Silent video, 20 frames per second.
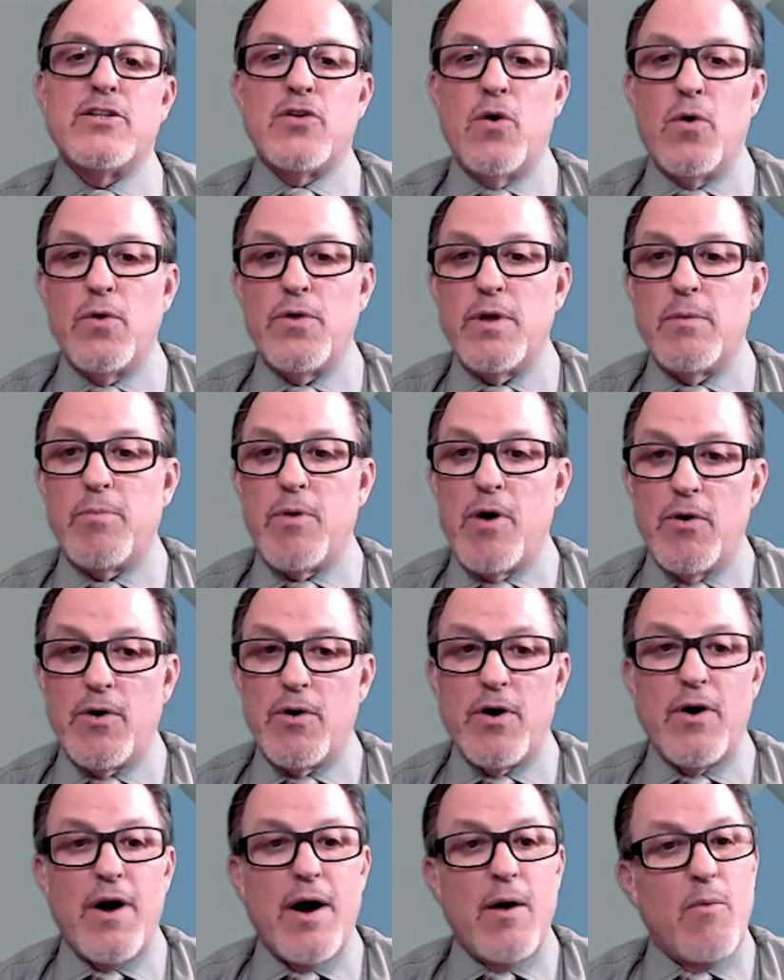told the
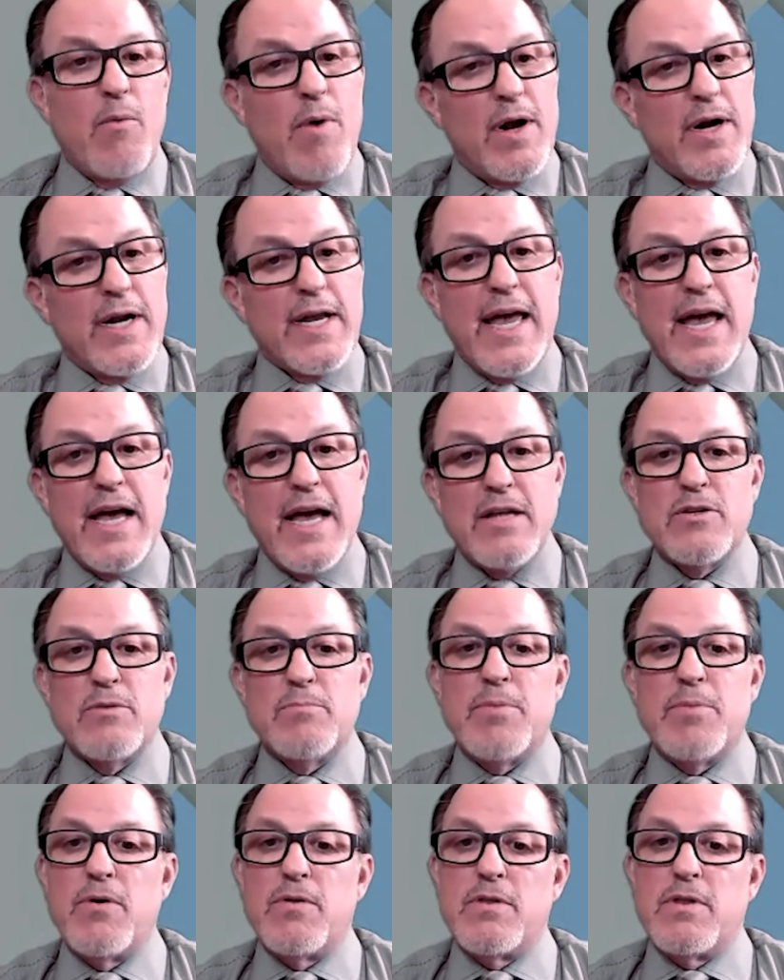broker, I want to cancel
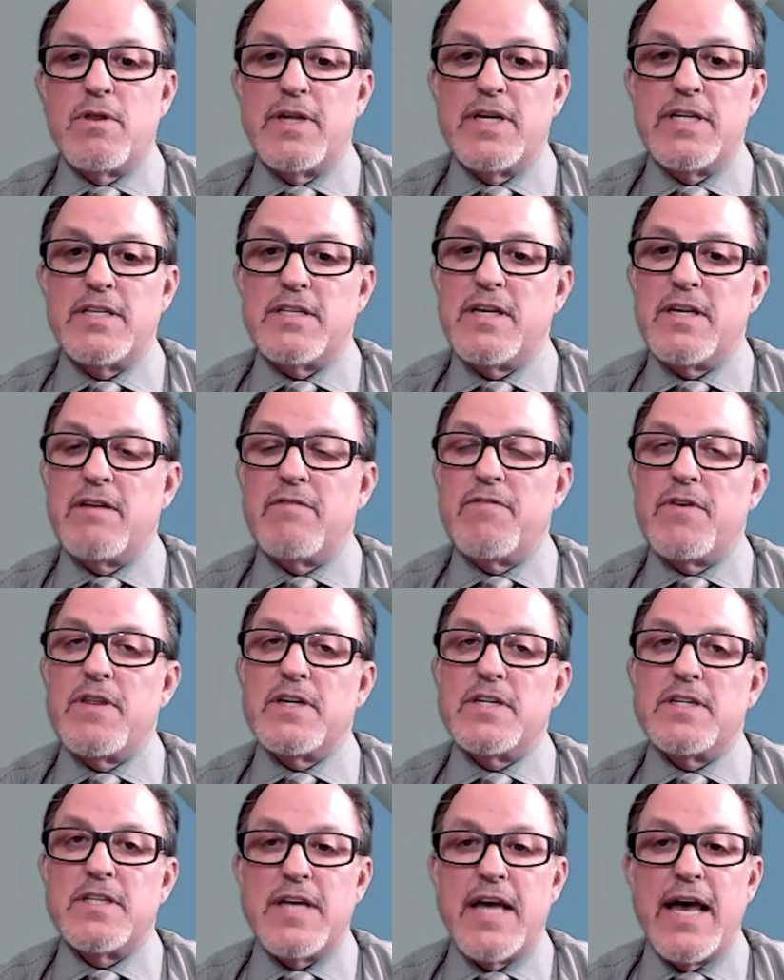both the listing for
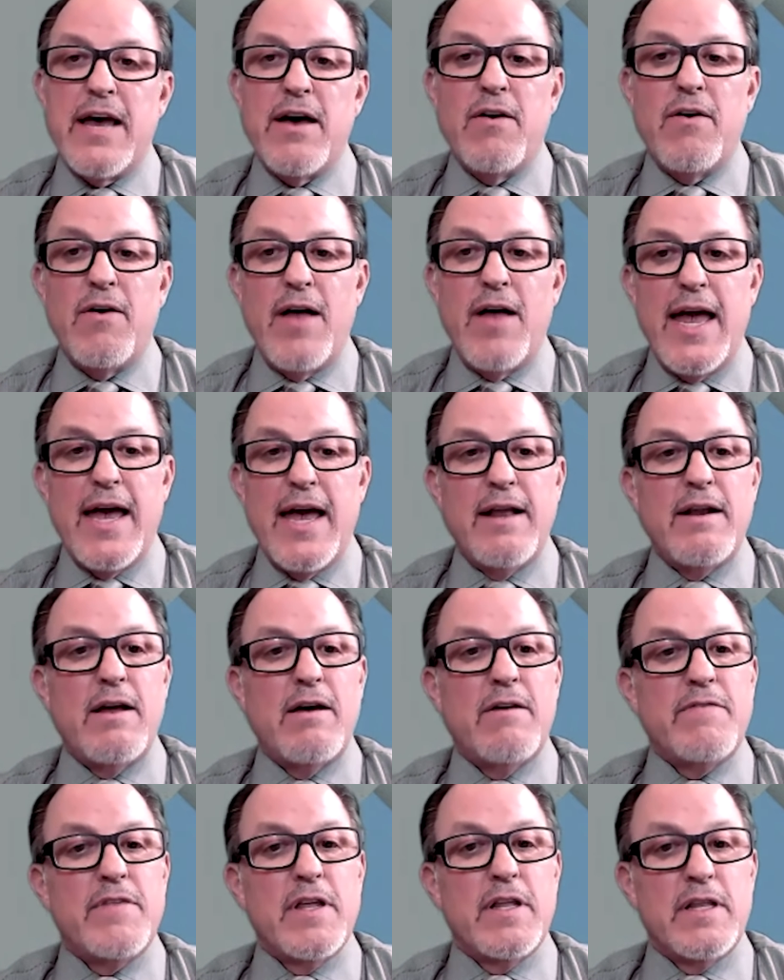the sale and
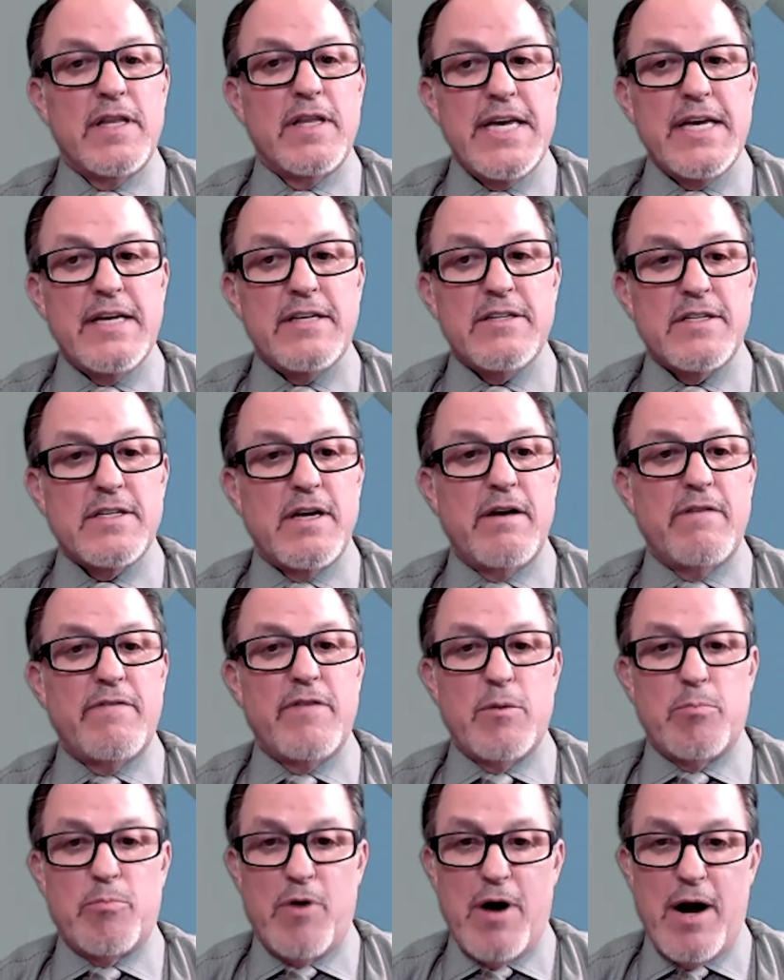of the lease of
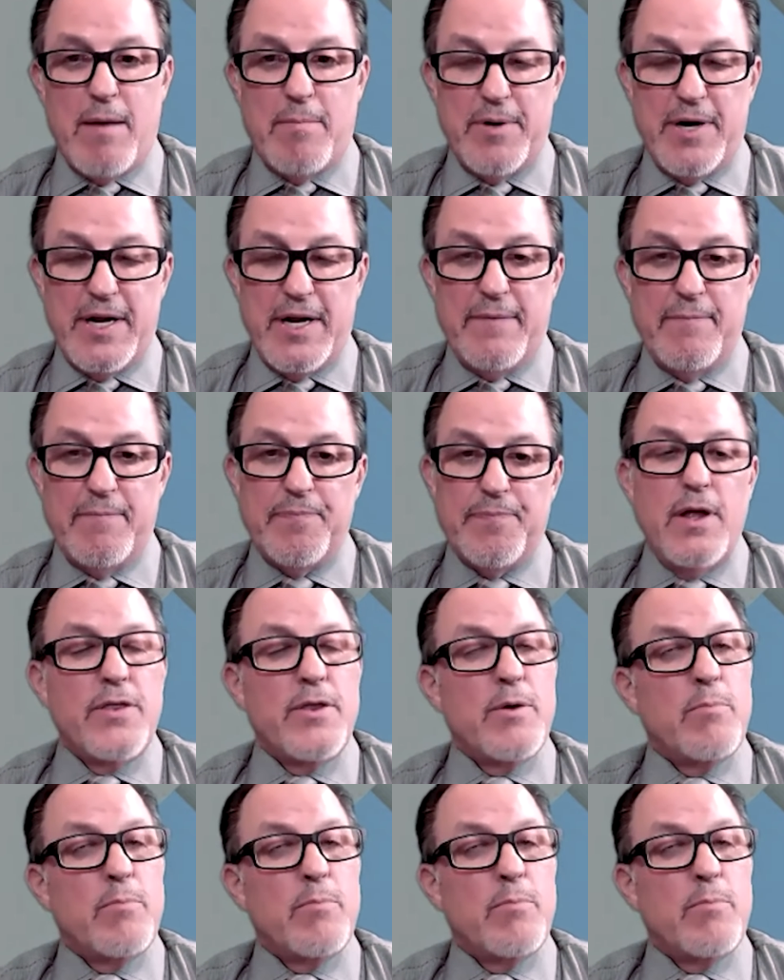the property. The